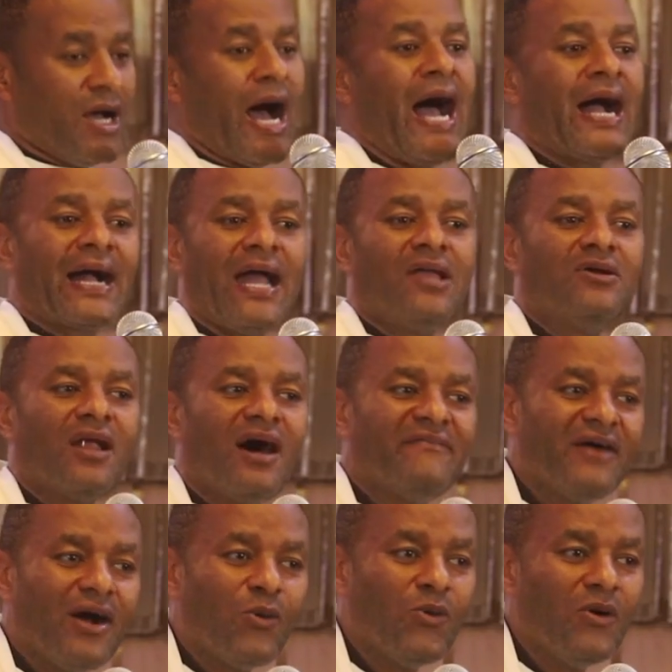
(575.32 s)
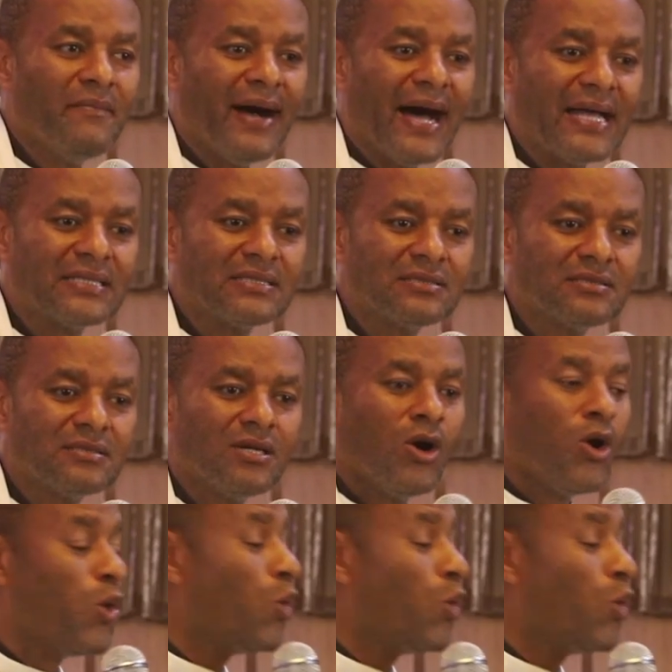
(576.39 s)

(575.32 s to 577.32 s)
How can you love a woman